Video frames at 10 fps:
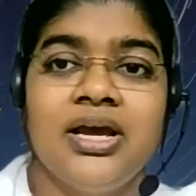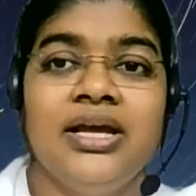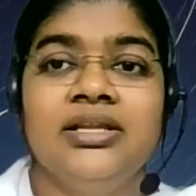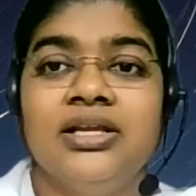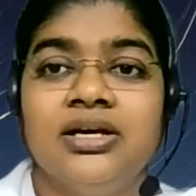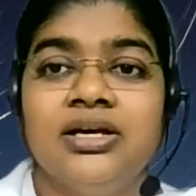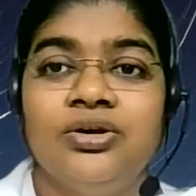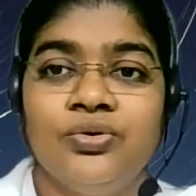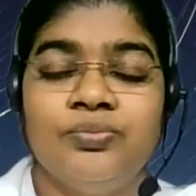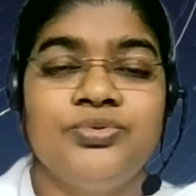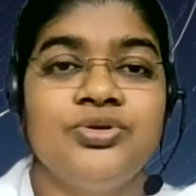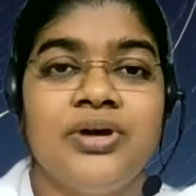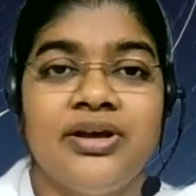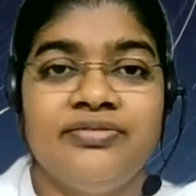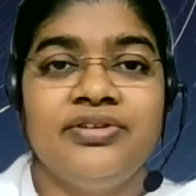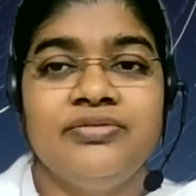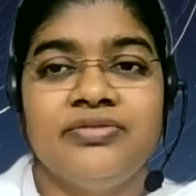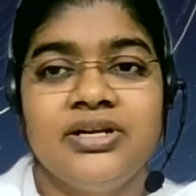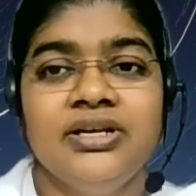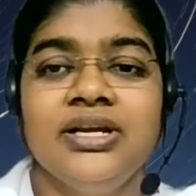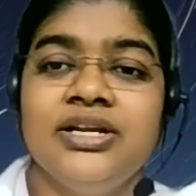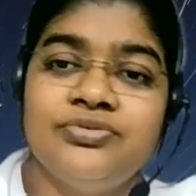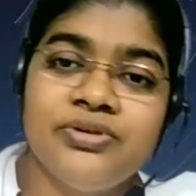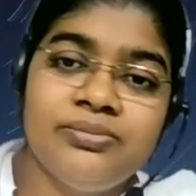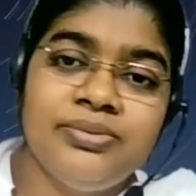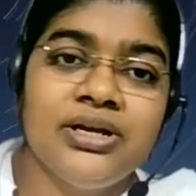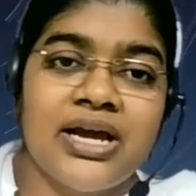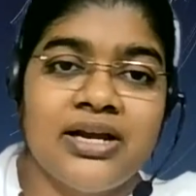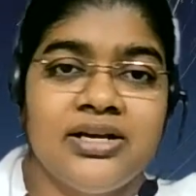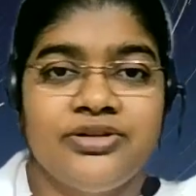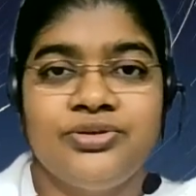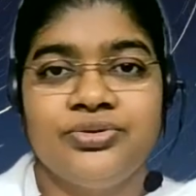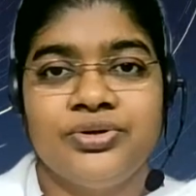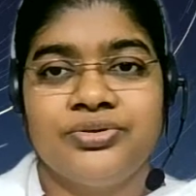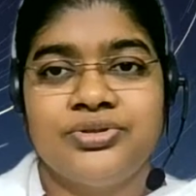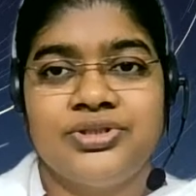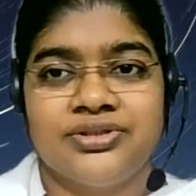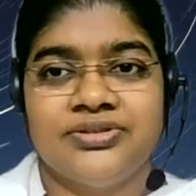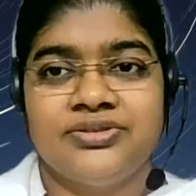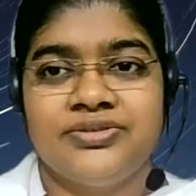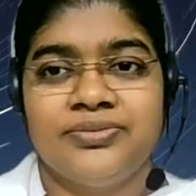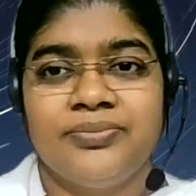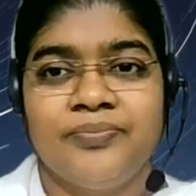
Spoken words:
in the group to everyone, it will be added to the questions.